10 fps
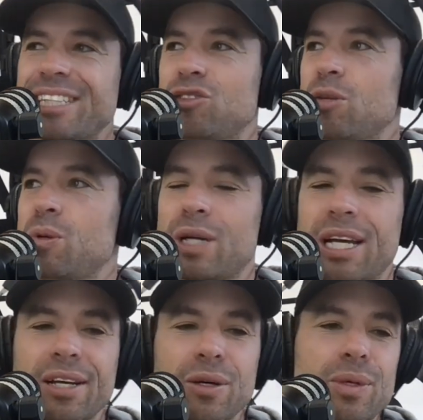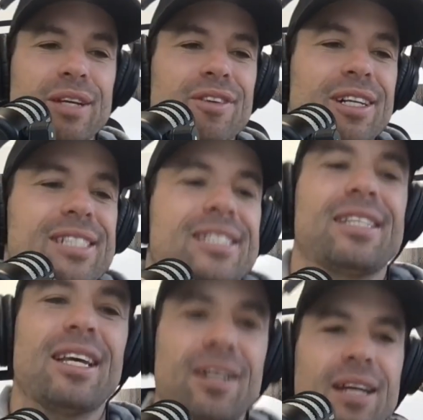Triple kicker or whatever it is.
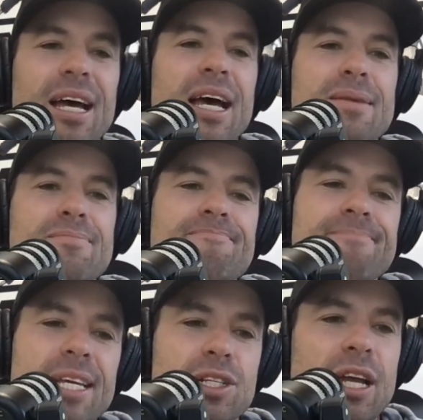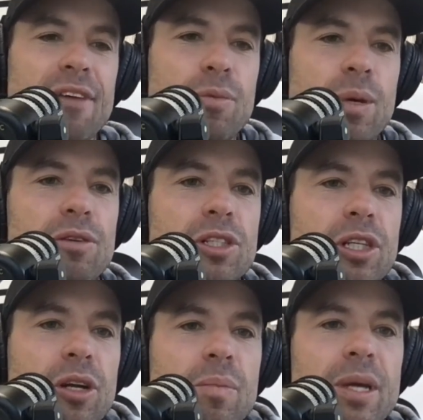So, it's going to have to be
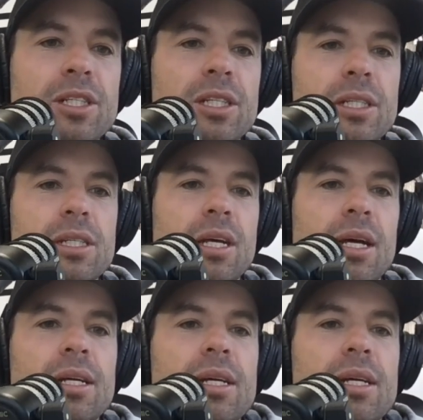Richie, I'd imagine. So,